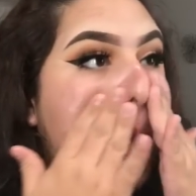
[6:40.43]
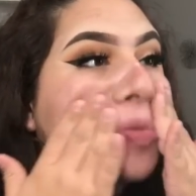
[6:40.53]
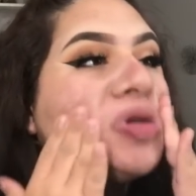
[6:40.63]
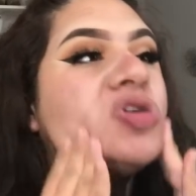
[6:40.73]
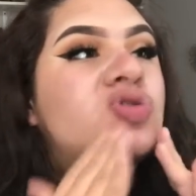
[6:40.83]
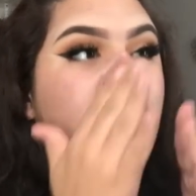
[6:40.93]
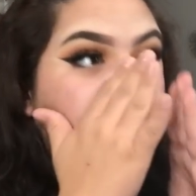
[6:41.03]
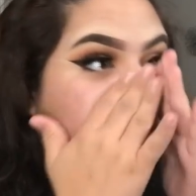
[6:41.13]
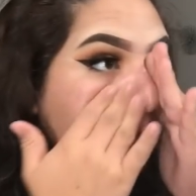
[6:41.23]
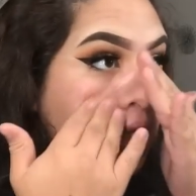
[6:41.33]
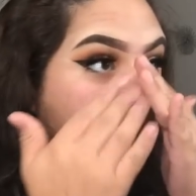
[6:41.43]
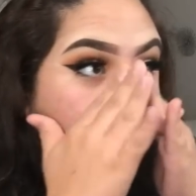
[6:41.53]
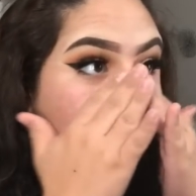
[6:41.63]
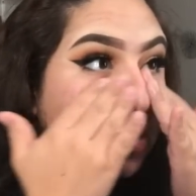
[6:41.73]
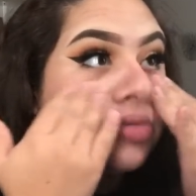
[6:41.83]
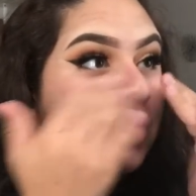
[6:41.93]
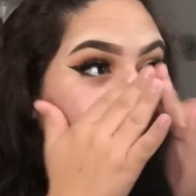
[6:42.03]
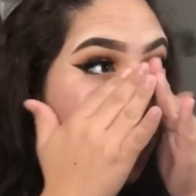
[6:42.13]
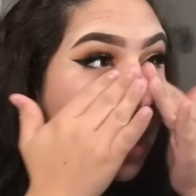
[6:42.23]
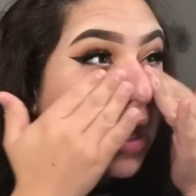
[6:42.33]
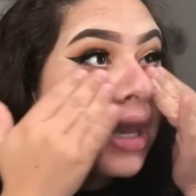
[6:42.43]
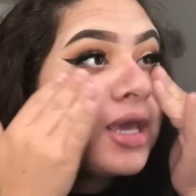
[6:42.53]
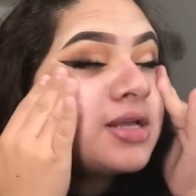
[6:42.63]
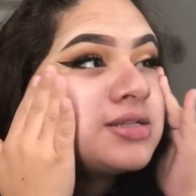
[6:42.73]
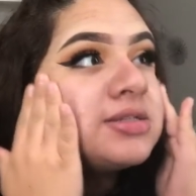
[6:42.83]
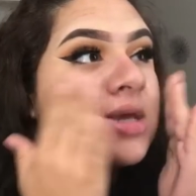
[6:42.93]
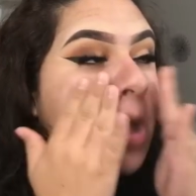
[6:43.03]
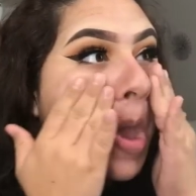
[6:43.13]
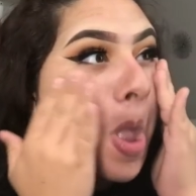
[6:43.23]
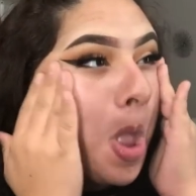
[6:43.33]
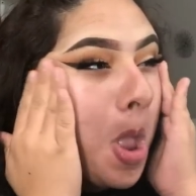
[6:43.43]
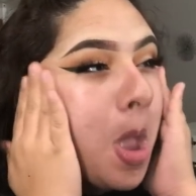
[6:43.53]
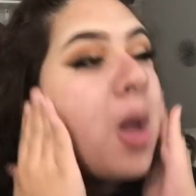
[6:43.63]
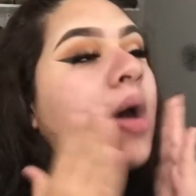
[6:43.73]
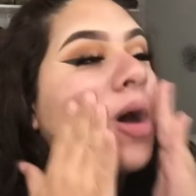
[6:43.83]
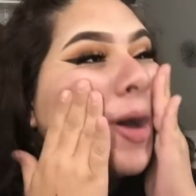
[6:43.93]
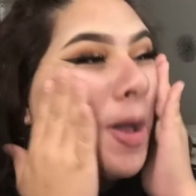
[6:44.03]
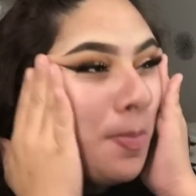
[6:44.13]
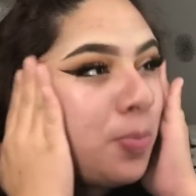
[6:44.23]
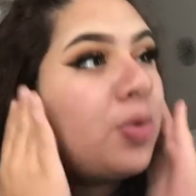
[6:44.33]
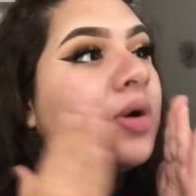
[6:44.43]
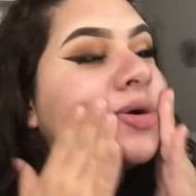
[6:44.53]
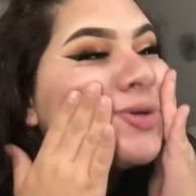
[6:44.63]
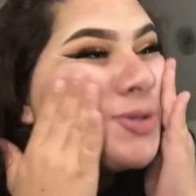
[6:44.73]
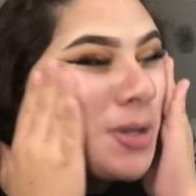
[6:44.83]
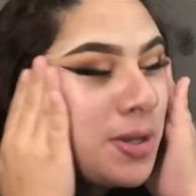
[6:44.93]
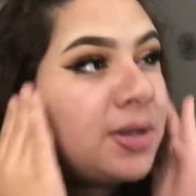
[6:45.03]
distribute it with my hands upwards,